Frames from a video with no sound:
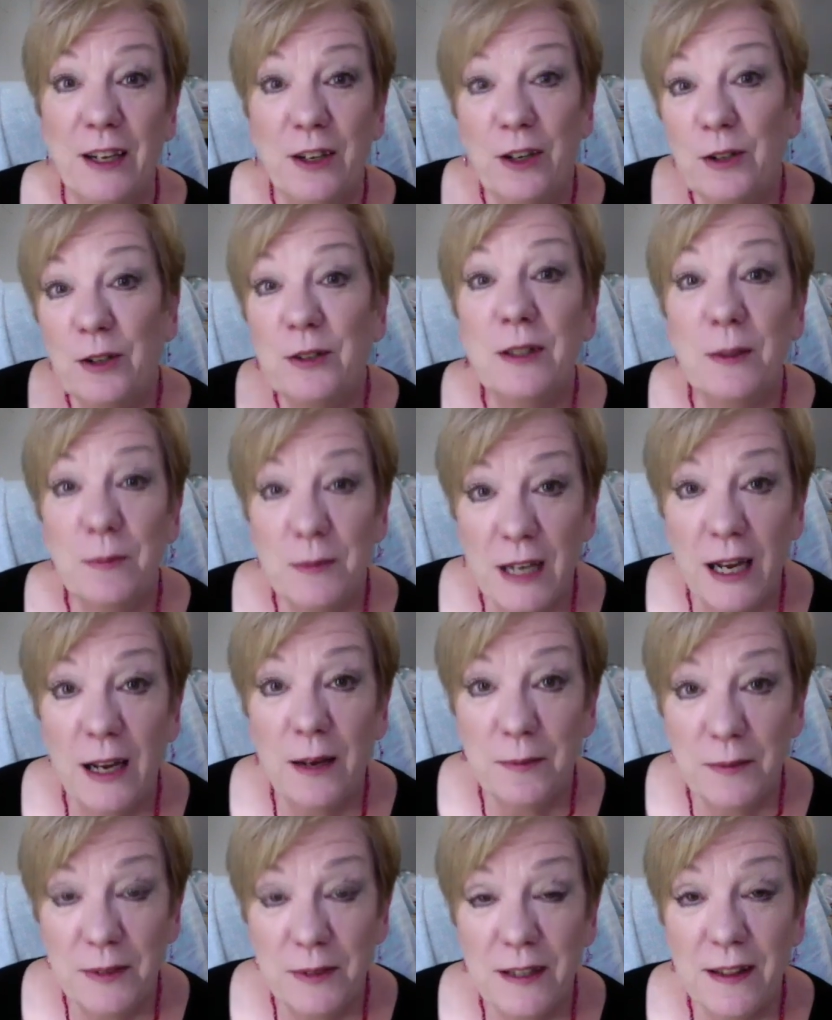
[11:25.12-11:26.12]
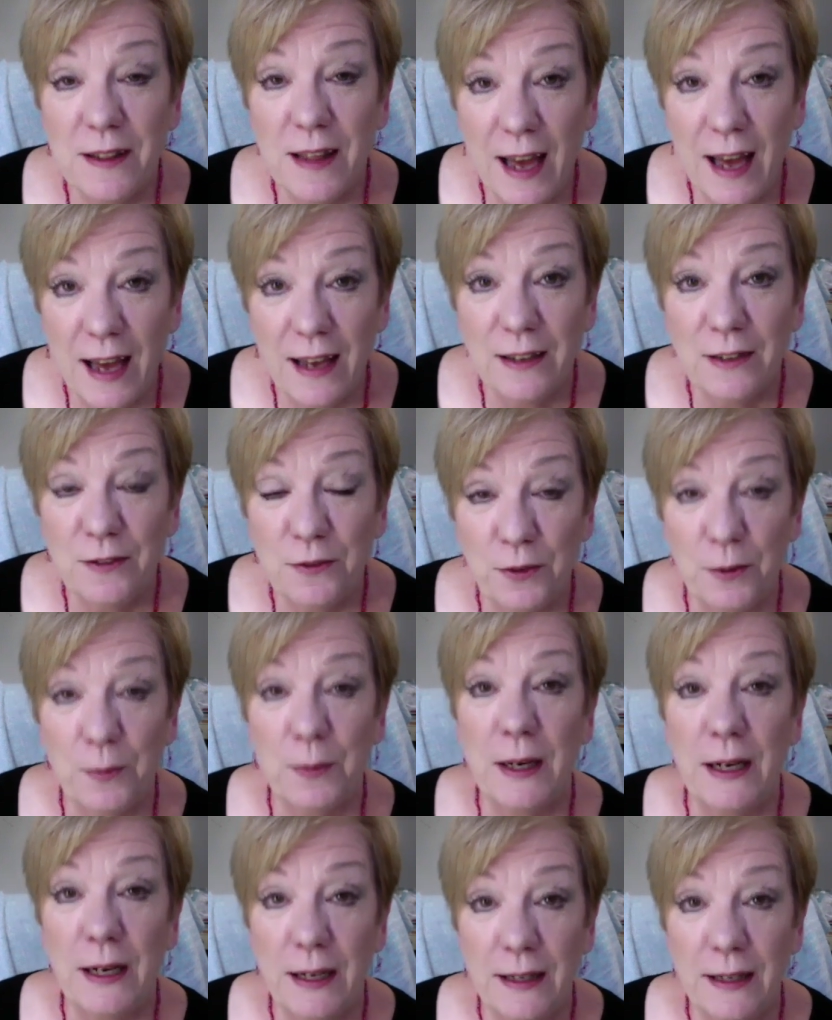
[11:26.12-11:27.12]
sometimes that for
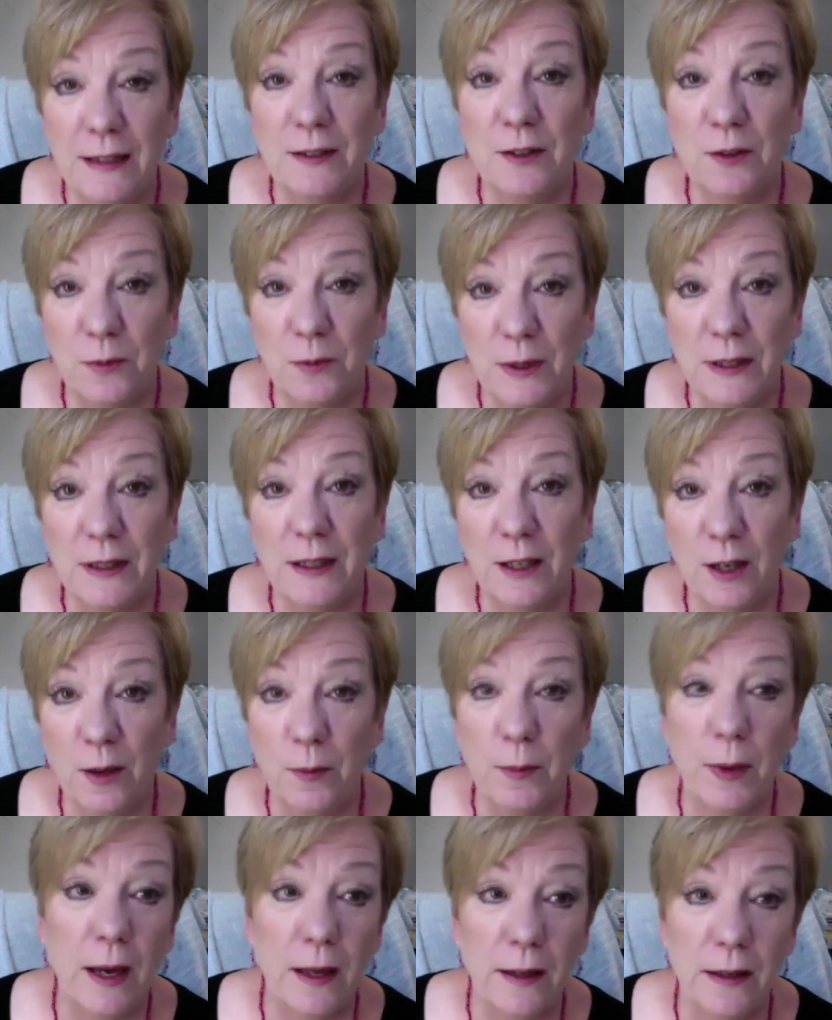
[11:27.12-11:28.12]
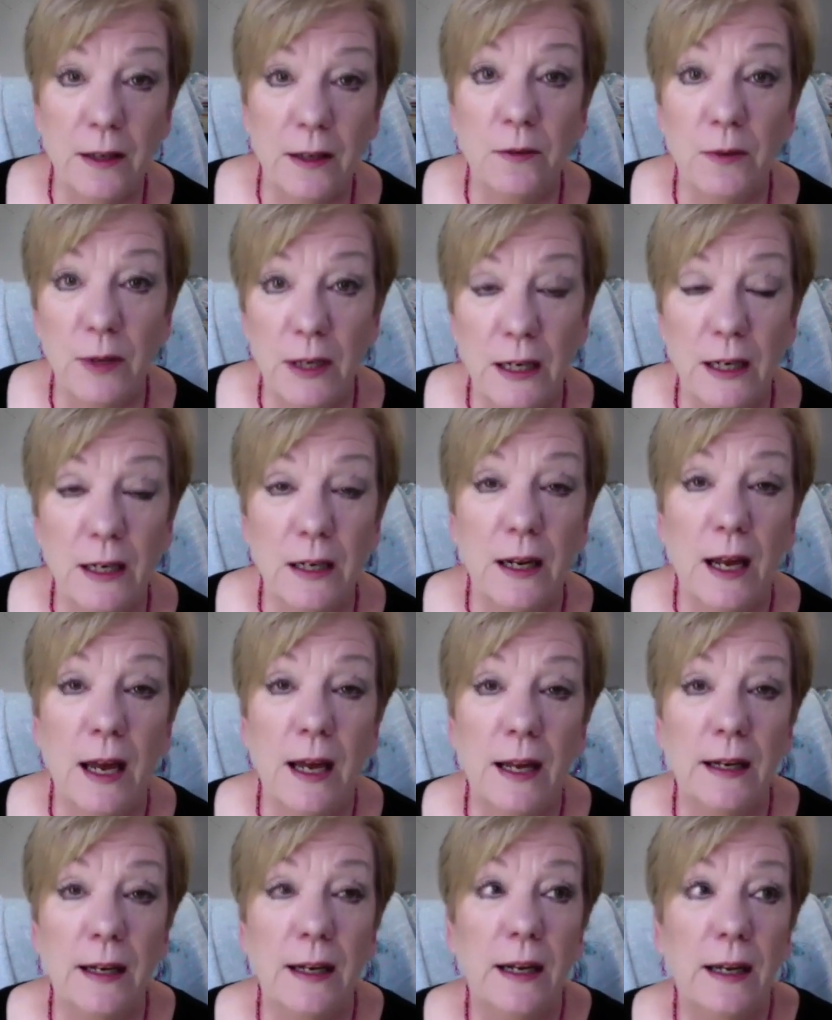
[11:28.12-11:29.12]
me is a really compelling read,
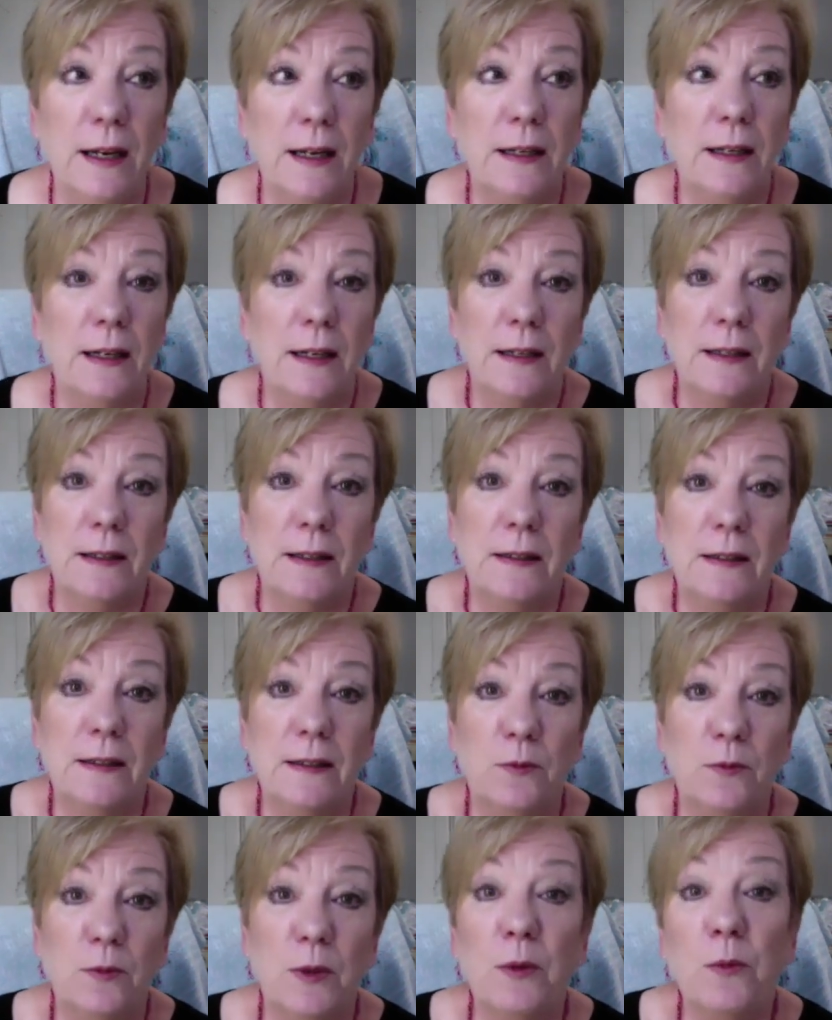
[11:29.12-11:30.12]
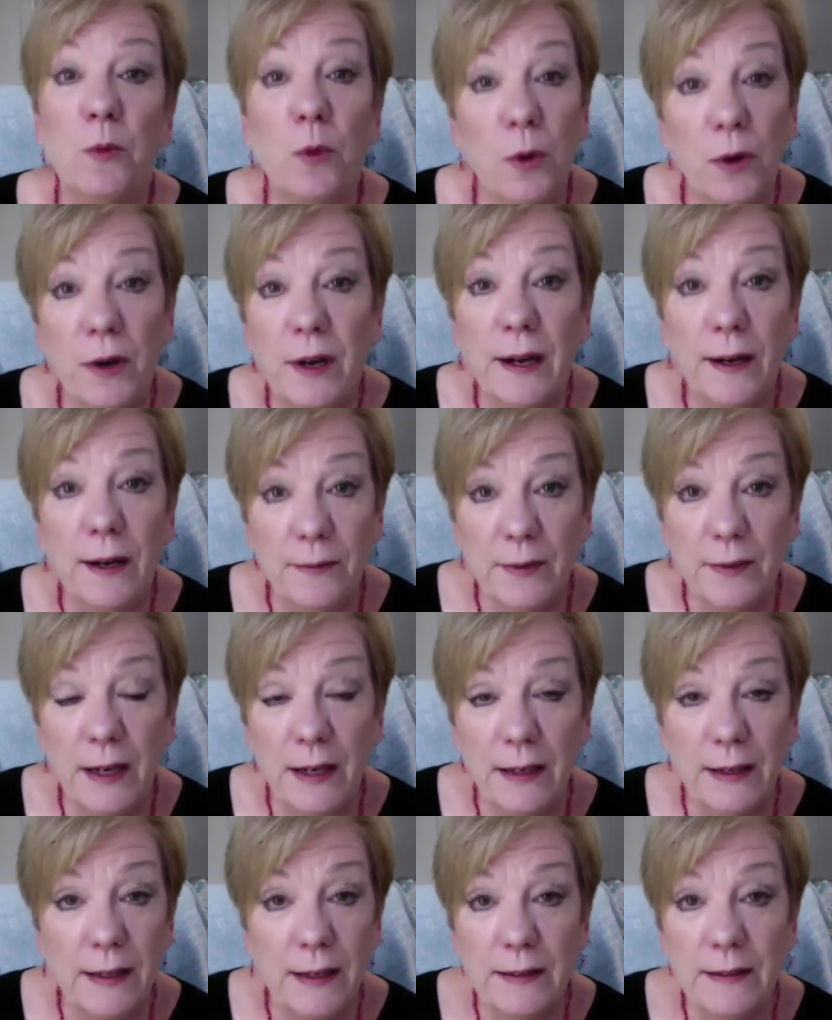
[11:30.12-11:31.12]
and it is rewarding
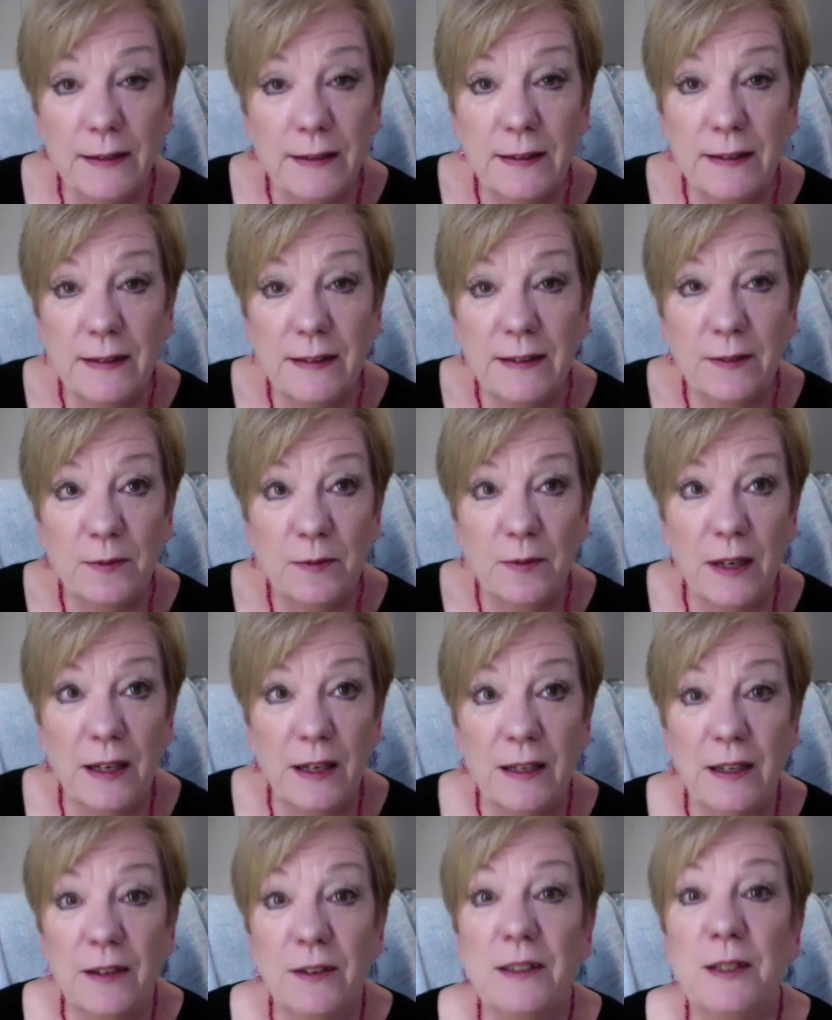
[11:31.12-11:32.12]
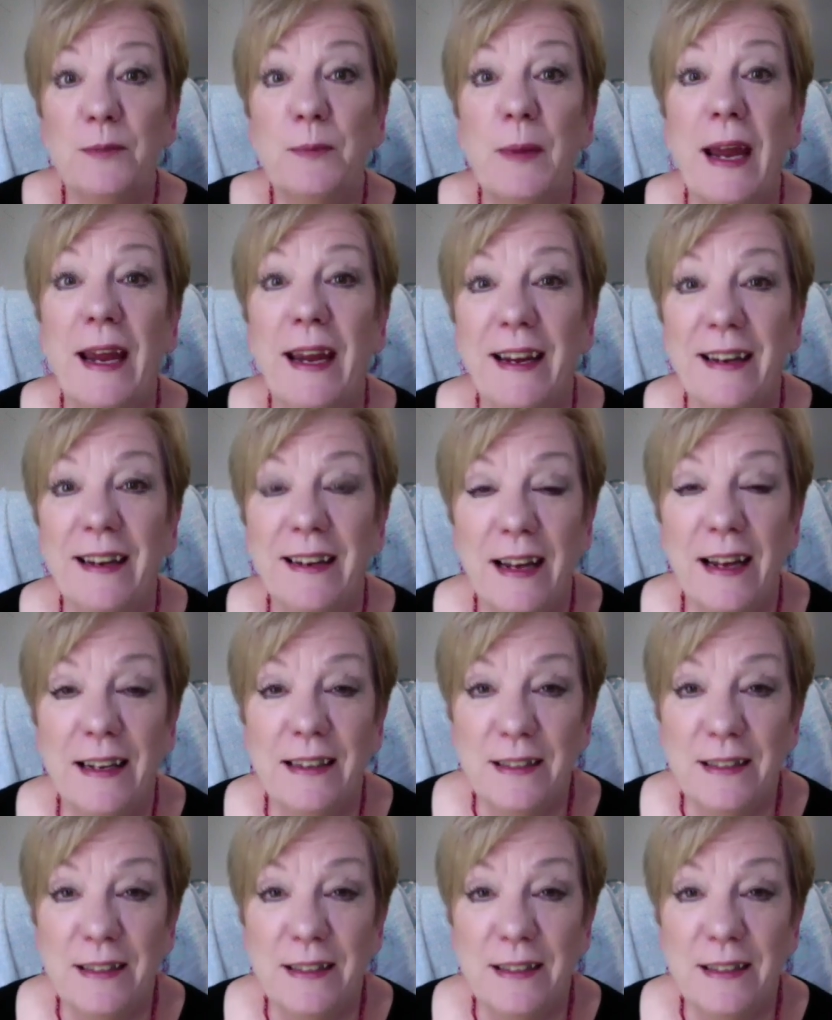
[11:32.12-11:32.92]
in its pain and